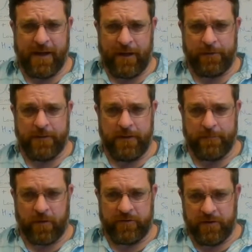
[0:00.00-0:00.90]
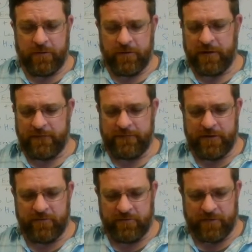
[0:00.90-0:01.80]
a, healthy person who's uh,
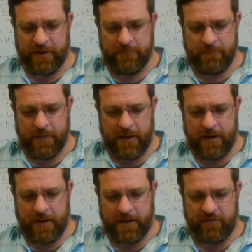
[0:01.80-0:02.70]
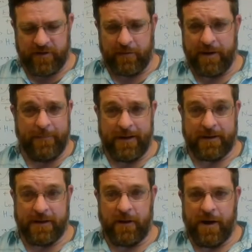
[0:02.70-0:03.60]
fit and trim uh, can generate about
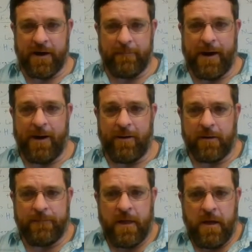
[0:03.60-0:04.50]
a kilowatt of power